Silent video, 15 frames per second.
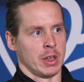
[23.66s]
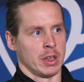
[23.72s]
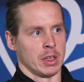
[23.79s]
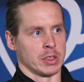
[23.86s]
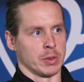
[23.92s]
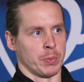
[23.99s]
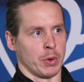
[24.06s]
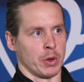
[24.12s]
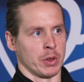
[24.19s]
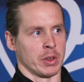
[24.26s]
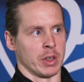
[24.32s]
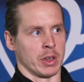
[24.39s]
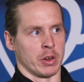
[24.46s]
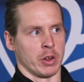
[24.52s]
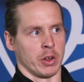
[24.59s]

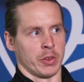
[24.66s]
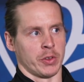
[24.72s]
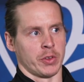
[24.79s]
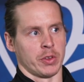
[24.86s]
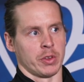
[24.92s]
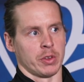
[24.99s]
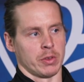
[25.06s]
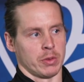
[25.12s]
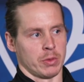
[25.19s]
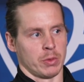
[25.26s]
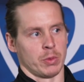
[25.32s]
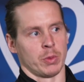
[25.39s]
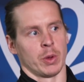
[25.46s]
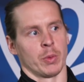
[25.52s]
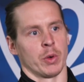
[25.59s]
because
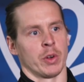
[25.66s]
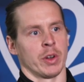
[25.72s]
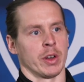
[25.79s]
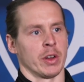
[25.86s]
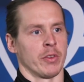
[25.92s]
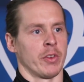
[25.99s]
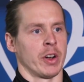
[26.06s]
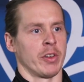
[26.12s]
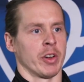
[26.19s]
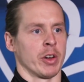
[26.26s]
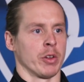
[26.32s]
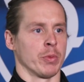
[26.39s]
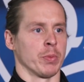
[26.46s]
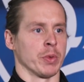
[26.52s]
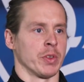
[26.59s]
we were in a very
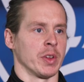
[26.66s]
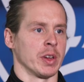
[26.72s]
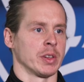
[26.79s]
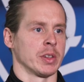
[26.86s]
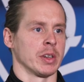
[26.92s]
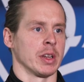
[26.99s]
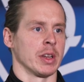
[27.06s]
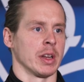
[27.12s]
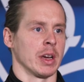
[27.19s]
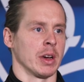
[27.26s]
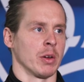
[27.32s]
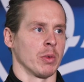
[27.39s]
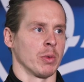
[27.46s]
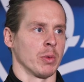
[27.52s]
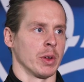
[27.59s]
good position, and
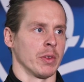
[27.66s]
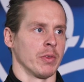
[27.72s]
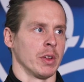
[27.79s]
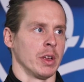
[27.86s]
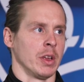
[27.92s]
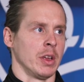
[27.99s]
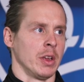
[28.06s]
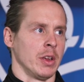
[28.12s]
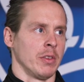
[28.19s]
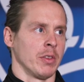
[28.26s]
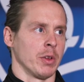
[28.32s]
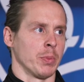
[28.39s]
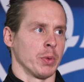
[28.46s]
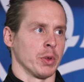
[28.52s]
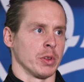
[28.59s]
now we
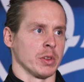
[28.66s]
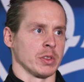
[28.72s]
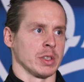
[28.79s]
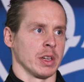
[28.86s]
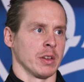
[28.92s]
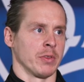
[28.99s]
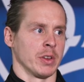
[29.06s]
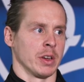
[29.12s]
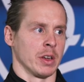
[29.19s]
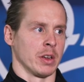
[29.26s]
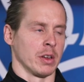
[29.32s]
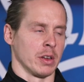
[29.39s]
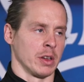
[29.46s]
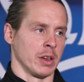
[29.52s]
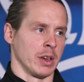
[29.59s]
put ourselves in
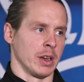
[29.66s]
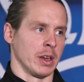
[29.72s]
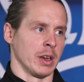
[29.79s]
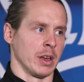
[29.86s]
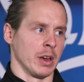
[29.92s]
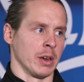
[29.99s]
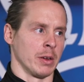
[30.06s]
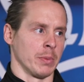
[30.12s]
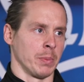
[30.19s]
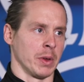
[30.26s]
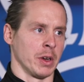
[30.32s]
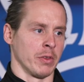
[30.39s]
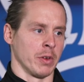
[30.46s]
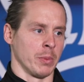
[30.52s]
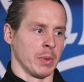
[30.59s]
a
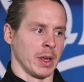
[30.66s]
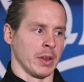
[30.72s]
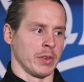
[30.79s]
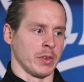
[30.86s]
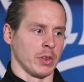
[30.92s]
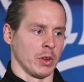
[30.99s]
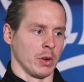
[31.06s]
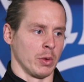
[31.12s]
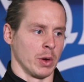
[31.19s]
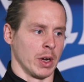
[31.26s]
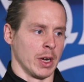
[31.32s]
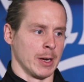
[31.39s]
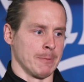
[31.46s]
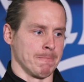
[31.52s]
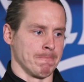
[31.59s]
bit of a mess.
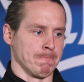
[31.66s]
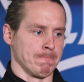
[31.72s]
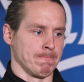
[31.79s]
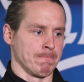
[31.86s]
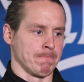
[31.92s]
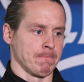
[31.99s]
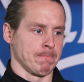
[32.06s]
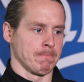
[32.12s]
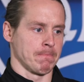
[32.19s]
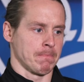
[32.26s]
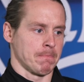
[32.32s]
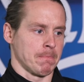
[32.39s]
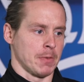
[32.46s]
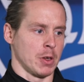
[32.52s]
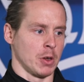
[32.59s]
So,
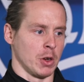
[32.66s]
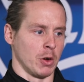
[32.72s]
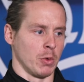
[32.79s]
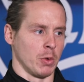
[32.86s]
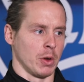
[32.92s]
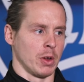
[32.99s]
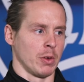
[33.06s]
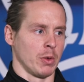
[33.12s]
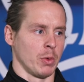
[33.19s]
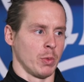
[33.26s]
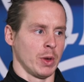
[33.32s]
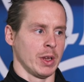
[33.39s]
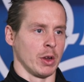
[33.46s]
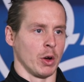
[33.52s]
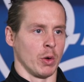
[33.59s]
you know,
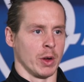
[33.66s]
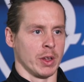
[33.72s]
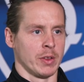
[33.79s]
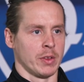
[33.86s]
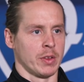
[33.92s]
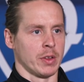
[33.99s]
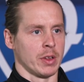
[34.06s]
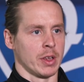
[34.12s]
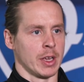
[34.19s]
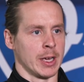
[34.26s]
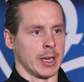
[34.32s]
we know it.